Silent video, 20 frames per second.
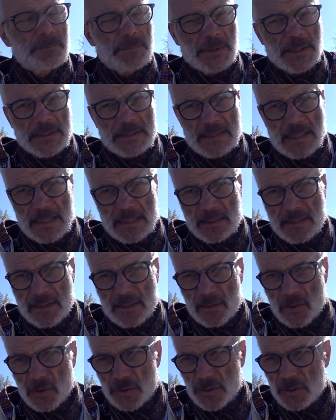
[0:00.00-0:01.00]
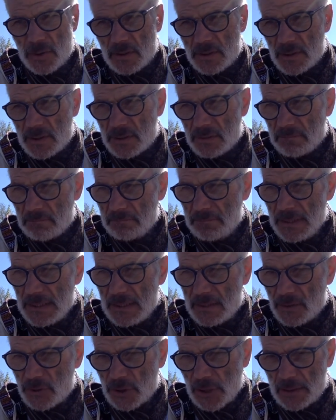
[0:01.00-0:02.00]
pretending or not
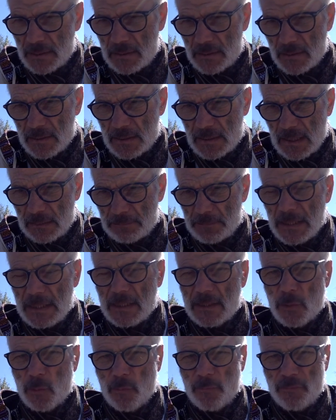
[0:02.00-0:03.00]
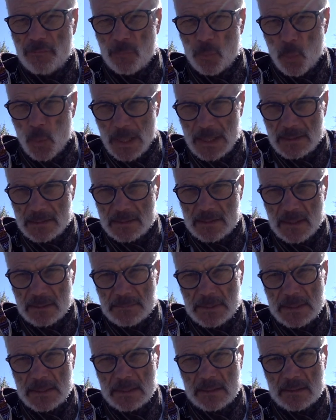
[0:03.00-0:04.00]
being generous and being
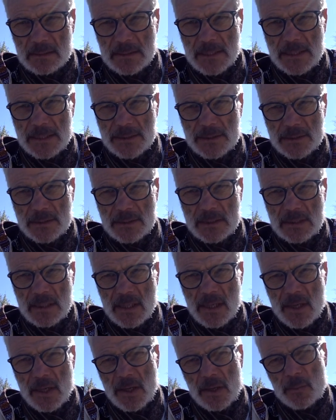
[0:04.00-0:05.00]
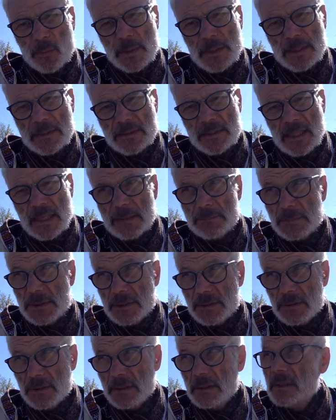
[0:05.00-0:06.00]
welcoming nations when it came
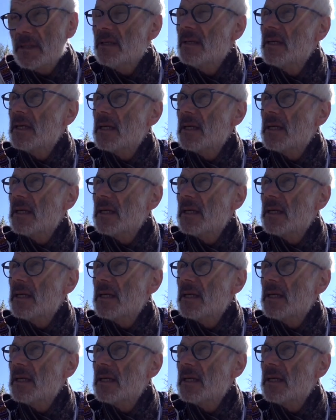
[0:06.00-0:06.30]
to the